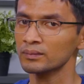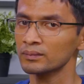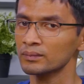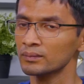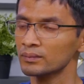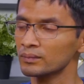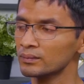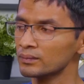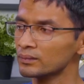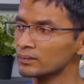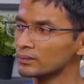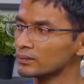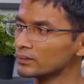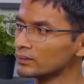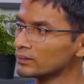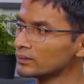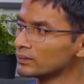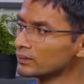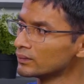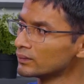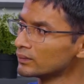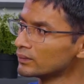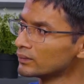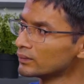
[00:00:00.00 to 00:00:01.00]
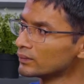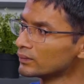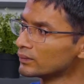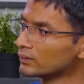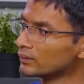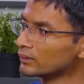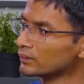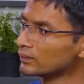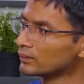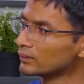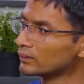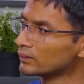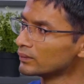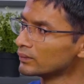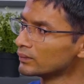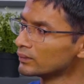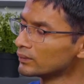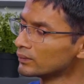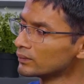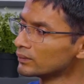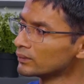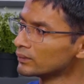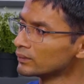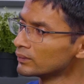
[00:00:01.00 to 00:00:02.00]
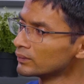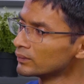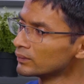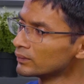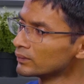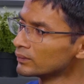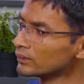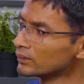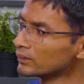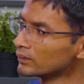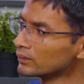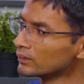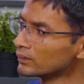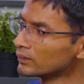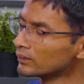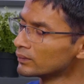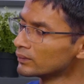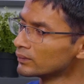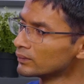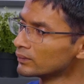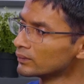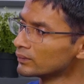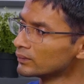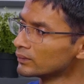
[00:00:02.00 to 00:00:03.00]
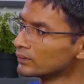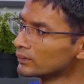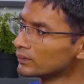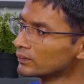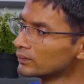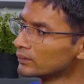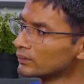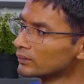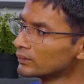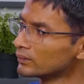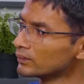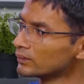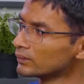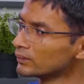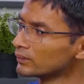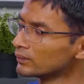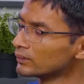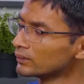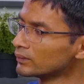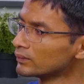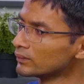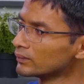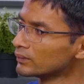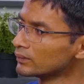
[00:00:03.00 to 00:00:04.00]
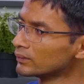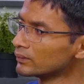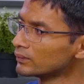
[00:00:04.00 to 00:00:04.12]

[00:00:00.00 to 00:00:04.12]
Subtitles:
No words are spoken by the person on screen.